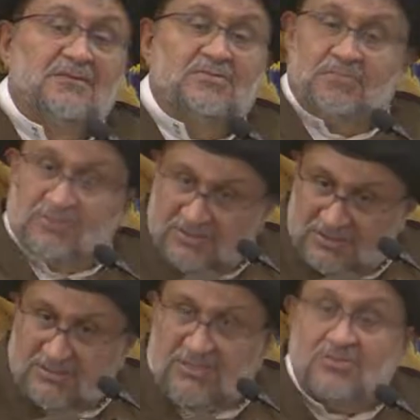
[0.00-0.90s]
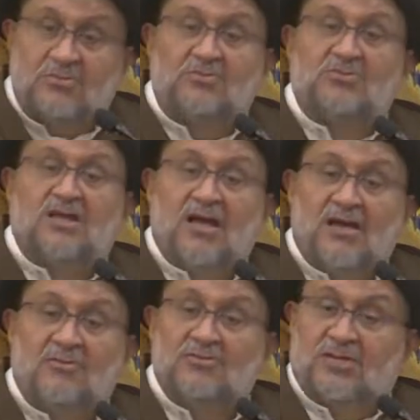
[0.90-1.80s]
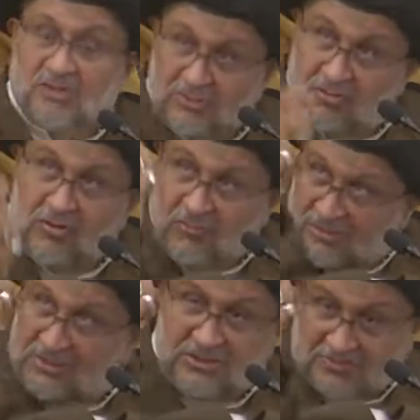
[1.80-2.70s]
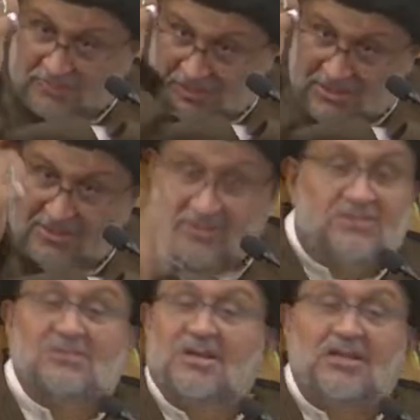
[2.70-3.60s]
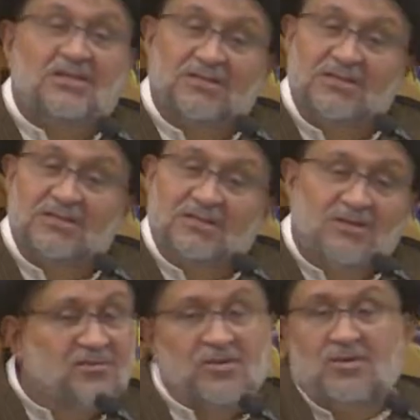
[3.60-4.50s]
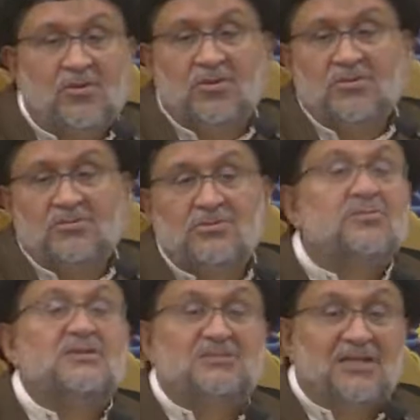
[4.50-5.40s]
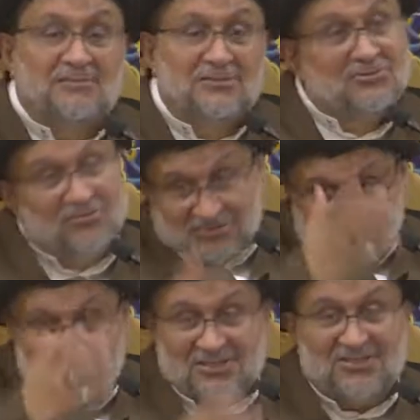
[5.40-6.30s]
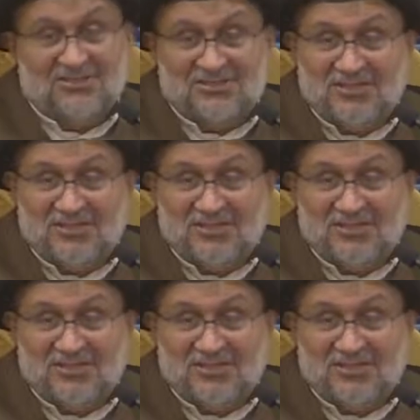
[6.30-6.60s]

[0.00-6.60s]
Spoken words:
Khidr said to Musa, "Do you know what this bird is saying?" He said, "No, you must tell me, you got secrets, huh?"